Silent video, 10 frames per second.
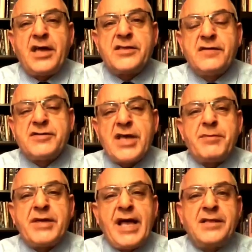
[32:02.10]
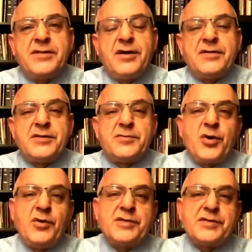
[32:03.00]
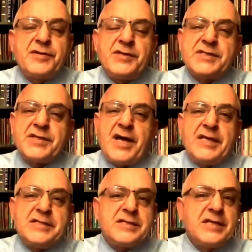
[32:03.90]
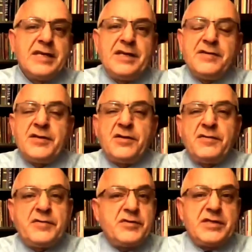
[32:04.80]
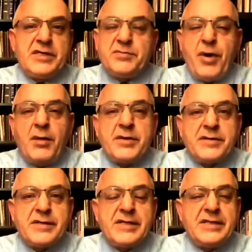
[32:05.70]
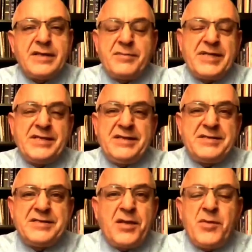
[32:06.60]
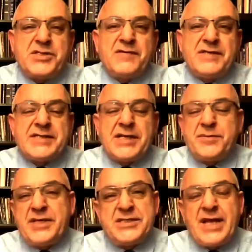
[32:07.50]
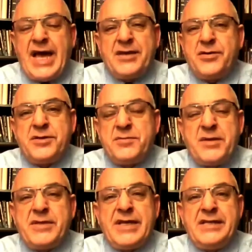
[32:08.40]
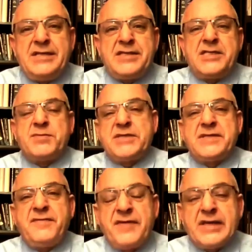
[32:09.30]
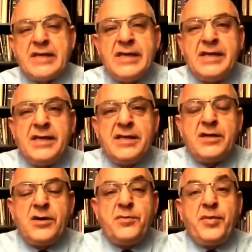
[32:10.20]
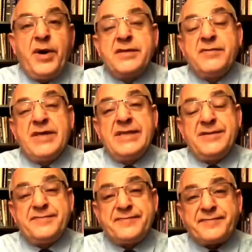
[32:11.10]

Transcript: night of Shab Yalda, the poetry was nice. You know, we would eat pomegranate. I mean, there's not much of a celebration. I don't remember anything specific, you know, but when